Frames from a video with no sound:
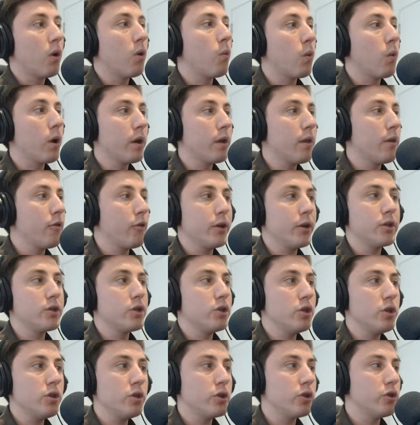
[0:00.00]
one of the things that
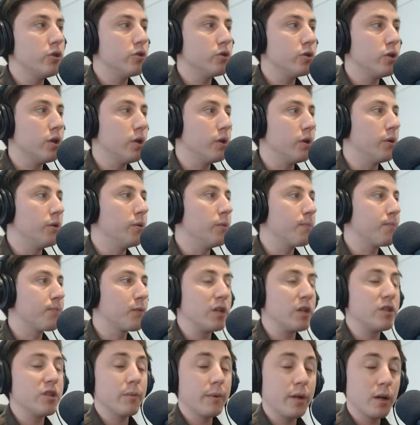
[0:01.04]
you can do,
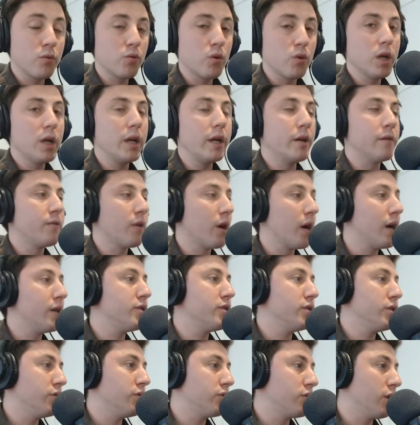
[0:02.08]
and something I'd really advise
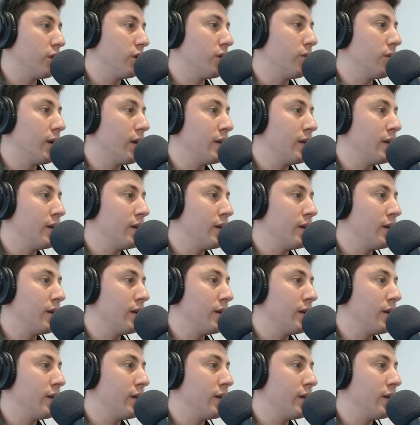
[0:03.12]
that you do,